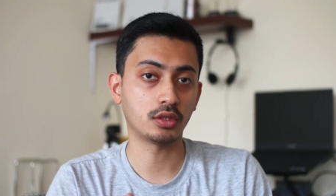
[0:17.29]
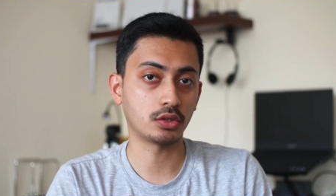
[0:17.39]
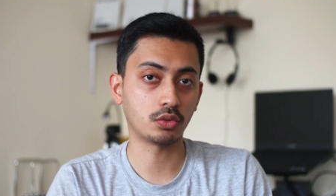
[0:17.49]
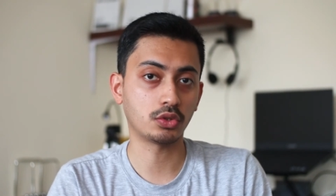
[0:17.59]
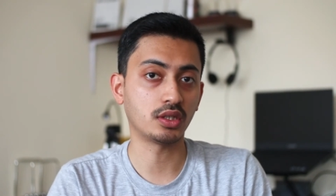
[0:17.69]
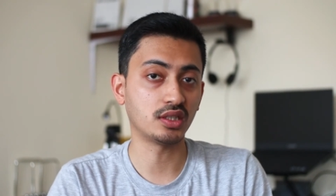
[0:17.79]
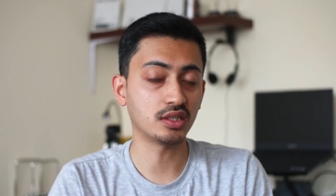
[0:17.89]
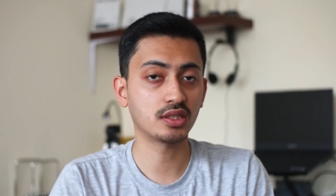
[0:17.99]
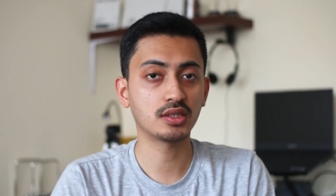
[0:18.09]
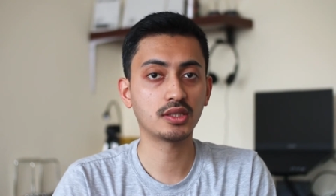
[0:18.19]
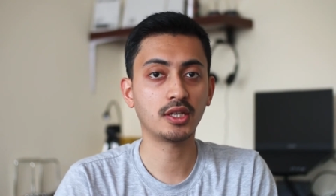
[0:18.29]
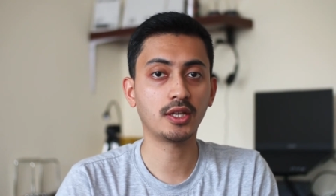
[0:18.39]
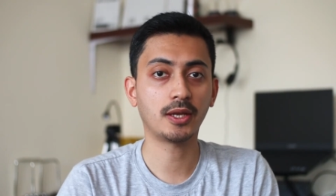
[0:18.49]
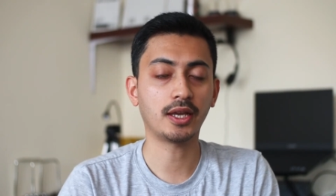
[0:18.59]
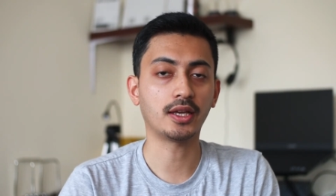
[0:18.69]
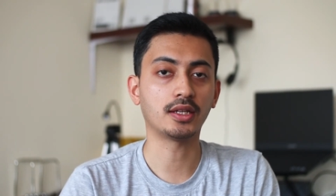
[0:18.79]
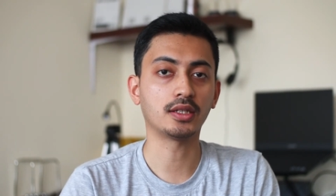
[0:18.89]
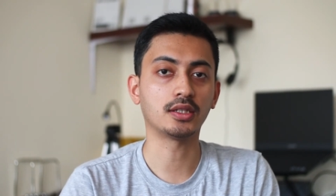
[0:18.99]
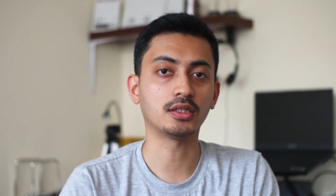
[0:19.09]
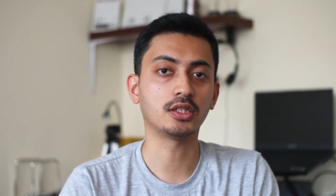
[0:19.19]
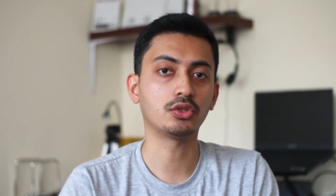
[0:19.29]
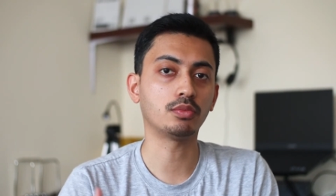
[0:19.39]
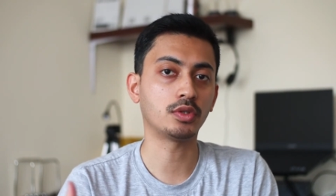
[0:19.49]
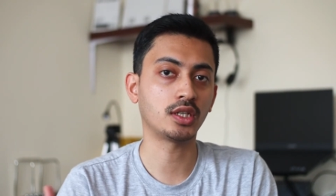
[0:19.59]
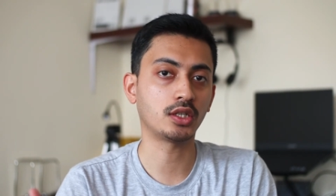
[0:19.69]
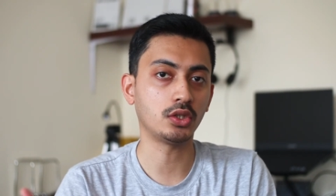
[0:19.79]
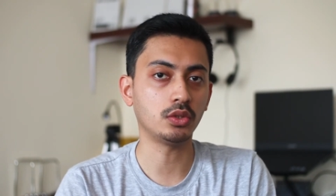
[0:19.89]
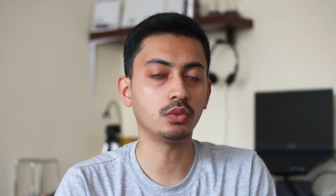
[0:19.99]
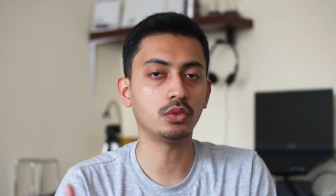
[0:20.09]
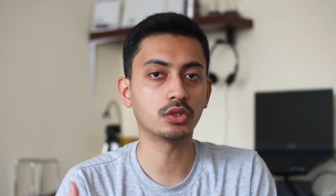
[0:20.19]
social distancing and just to protect you,